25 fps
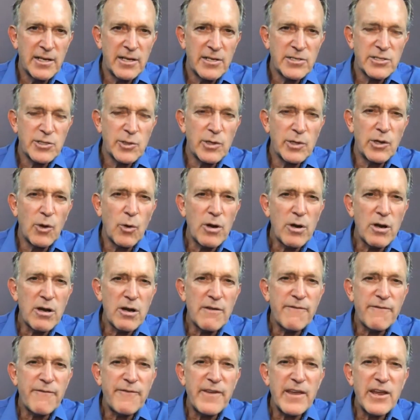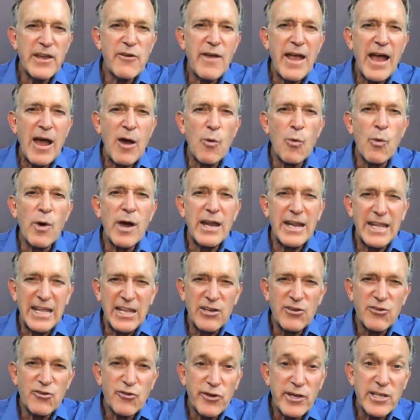So, in order to figure out what
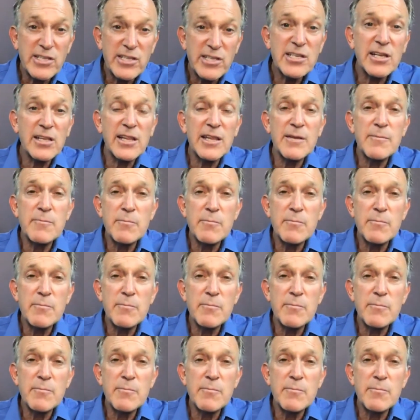intrinsically